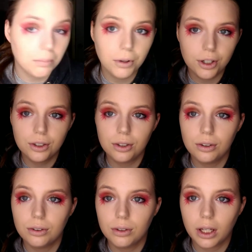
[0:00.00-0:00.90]
I'm gonna
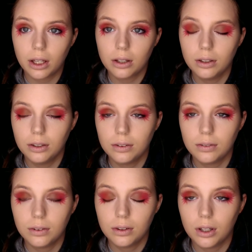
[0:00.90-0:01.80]
do like
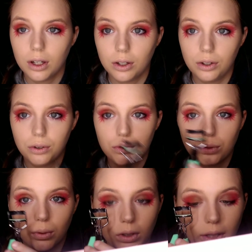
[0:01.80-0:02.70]
a
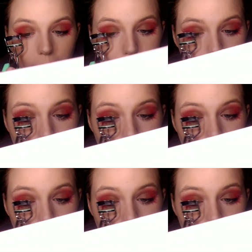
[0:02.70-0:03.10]
neutral lip.